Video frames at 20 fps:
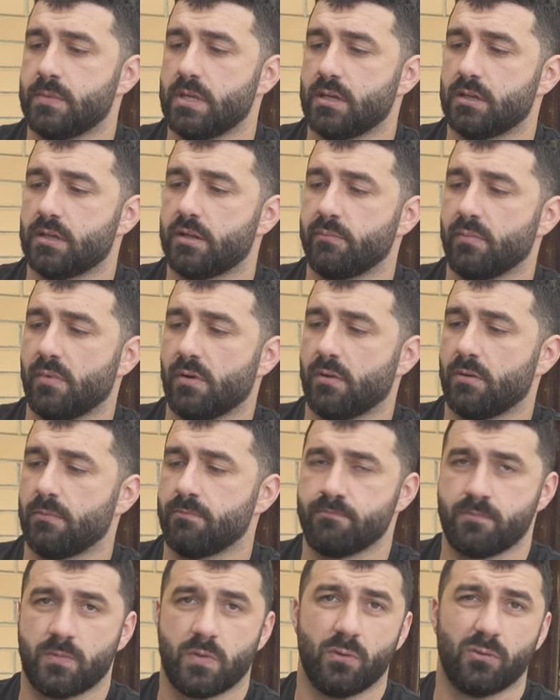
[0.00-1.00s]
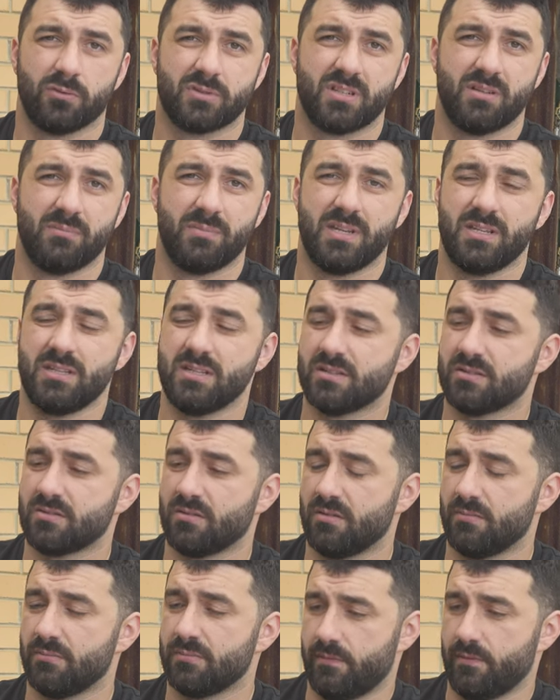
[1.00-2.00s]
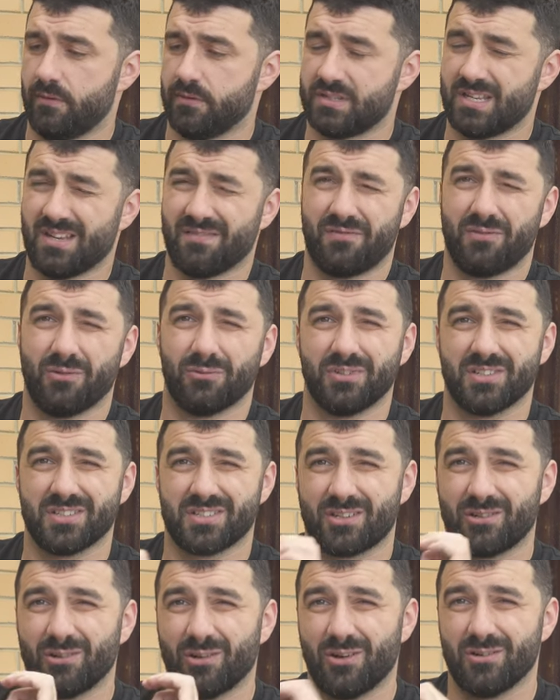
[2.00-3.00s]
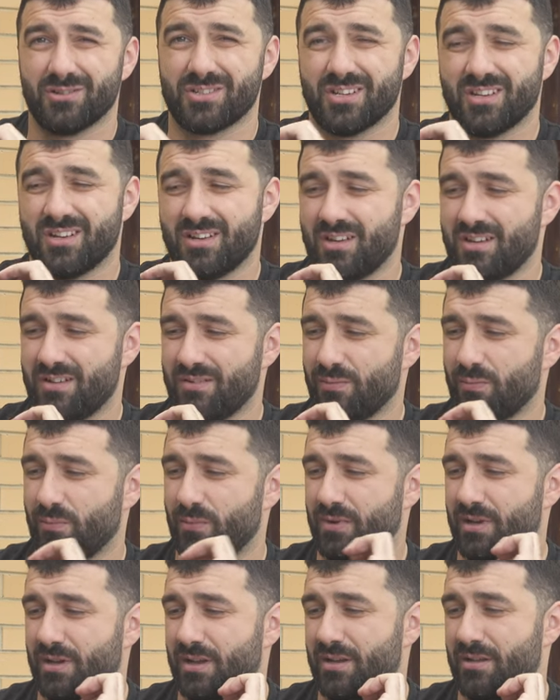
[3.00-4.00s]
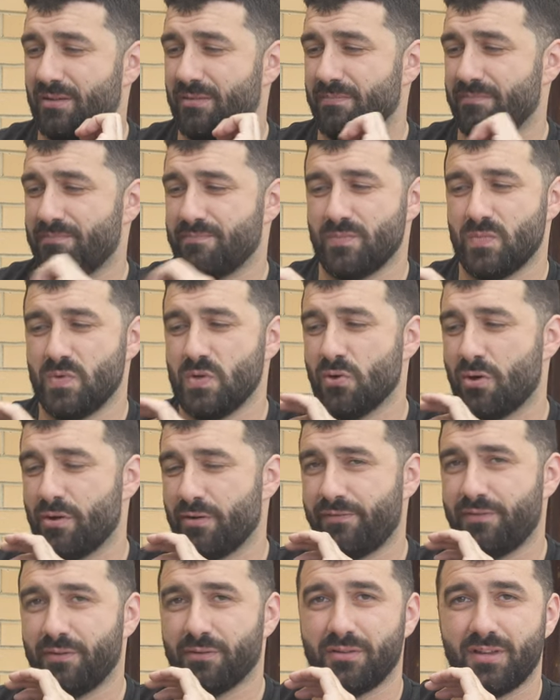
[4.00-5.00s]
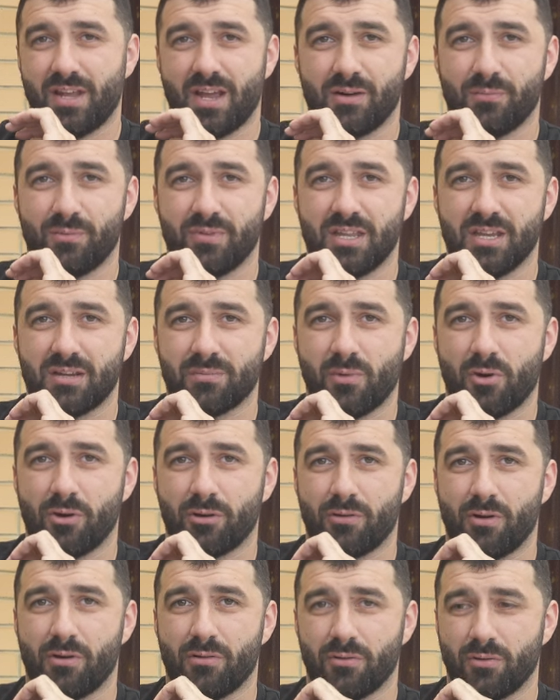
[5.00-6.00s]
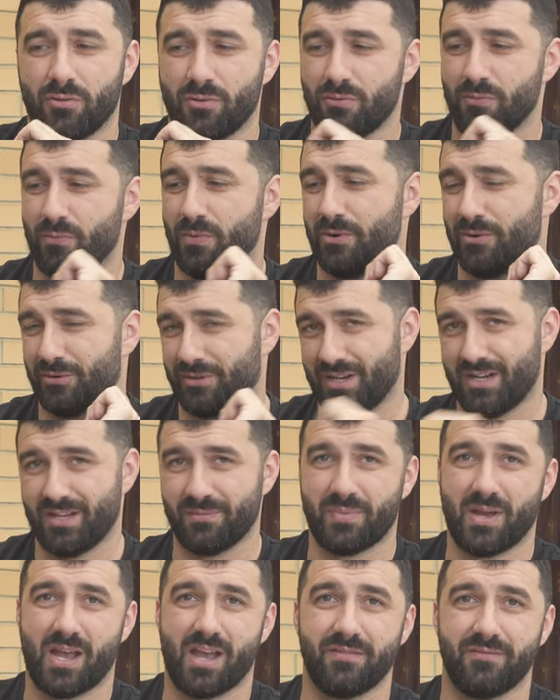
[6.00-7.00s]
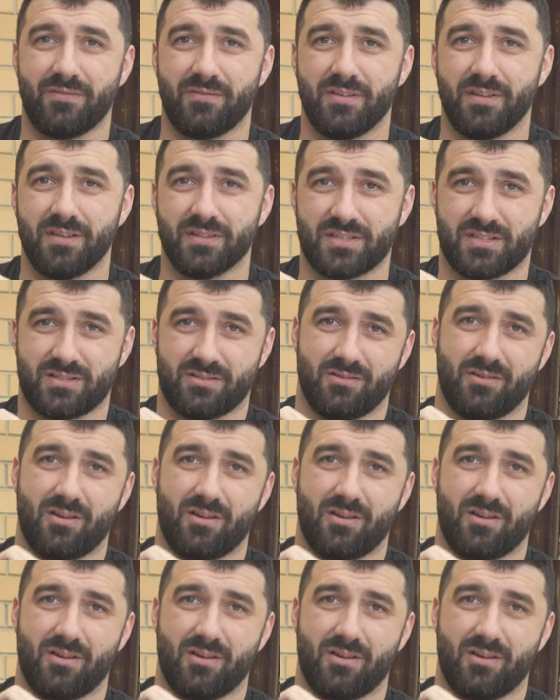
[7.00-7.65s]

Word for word: Yeah, give my thoughts and opinions on them. First up, full disclosure, we're not affiliated with Hikmicro at all. We're not getting paid for this.